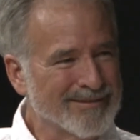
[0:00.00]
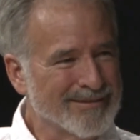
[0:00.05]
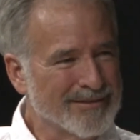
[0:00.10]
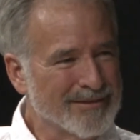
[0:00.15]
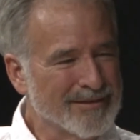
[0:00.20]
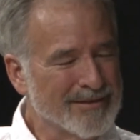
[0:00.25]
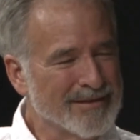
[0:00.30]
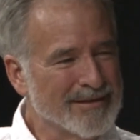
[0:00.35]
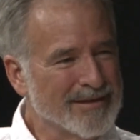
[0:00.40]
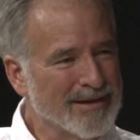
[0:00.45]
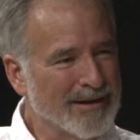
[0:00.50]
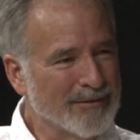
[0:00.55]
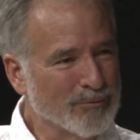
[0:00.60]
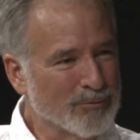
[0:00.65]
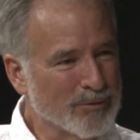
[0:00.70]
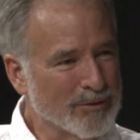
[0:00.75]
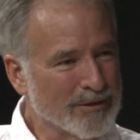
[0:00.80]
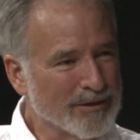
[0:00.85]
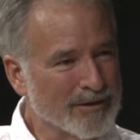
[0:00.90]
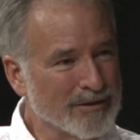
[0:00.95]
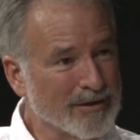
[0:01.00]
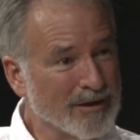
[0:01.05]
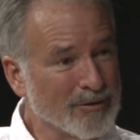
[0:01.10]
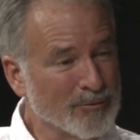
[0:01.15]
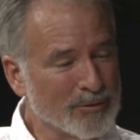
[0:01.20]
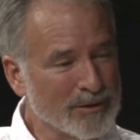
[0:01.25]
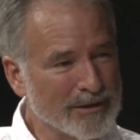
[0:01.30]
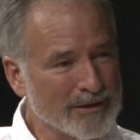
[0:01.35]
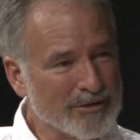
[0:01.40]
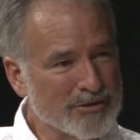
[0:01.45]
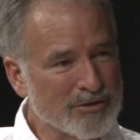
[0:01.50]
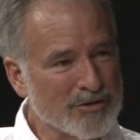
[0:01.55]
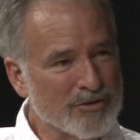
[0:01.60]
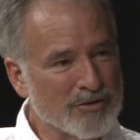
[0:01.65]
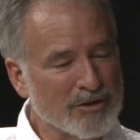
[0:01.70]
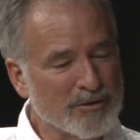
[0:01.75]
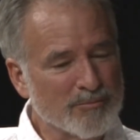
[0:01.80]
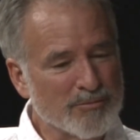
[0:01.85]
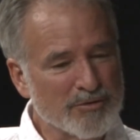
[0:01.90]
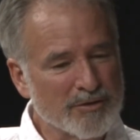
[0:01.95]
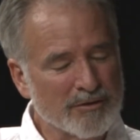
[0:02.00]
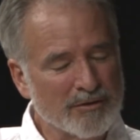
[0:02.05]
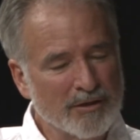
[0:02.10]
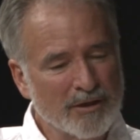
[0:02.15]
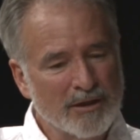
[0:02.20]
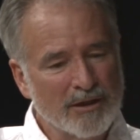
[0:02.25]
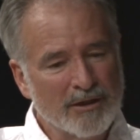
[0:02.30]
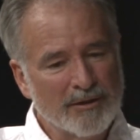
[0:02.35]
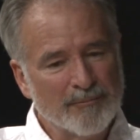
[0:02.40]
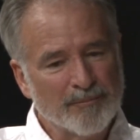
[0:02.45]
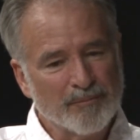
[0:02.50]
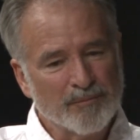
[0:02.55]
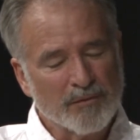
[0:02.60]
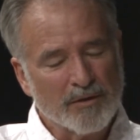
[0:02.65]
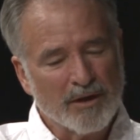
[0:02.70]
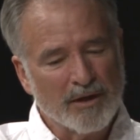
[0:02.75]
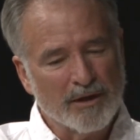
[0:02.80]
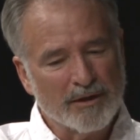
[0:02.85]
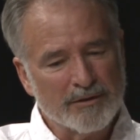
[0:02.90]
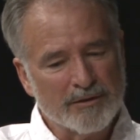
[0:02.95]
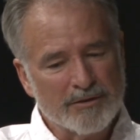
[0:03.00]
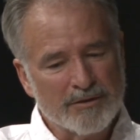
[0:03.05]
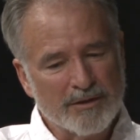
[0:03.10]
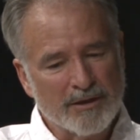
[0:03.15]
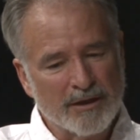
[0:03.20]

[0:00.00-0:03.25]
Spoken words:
network and our relationships, and